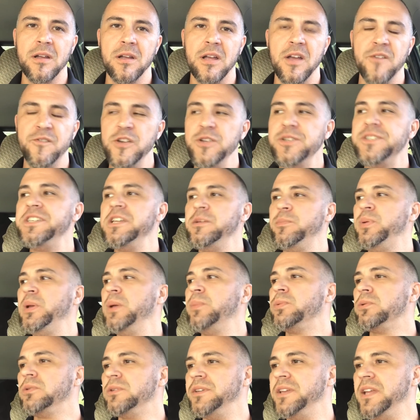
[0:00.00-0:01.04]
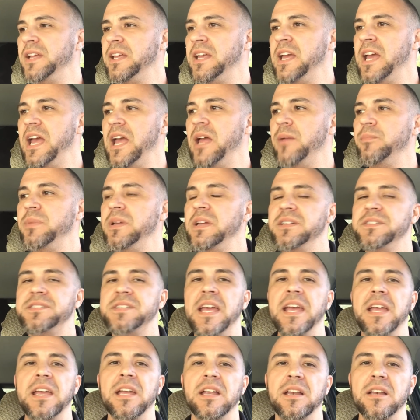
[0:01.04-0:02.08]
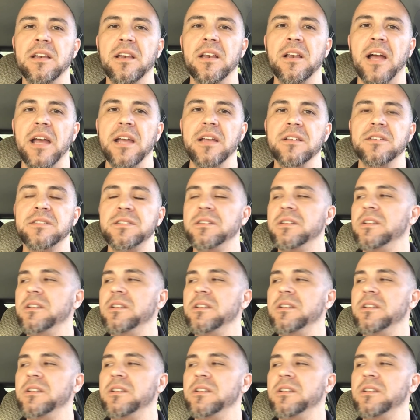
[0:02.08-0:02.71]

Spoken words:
If you see people in the game being taken, like,